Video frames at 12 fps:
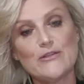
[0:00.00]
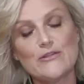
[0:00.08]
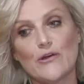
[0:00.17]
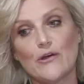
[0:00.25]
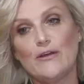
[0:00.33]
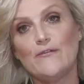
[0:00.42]

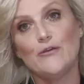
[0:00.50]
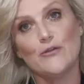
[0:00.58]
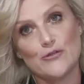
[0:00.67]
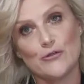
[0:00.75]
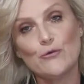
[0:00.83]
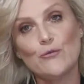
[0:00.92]
So if you
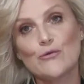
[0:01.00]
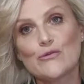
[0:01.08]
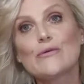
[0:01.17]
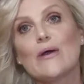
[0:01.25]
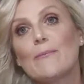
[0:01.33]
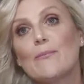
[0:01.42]
do want to
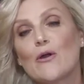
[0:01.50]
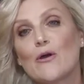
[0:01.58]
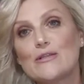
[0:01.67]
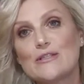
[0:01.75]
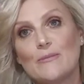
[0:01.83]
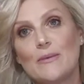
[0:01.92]

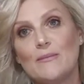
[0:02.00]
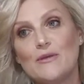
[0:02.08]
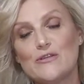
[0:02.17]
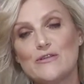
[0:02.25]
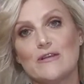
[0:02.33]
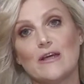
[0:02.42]
upload some
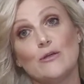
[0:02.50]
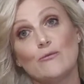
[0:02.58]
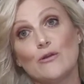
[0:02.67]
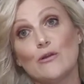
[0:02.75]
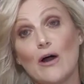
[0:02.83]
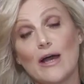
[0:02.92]
images that you
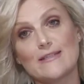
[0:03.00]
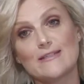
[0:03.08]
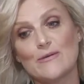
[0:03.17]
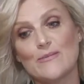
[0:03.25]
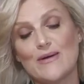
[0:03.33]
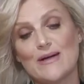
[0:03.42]
would like
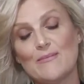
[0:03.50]
some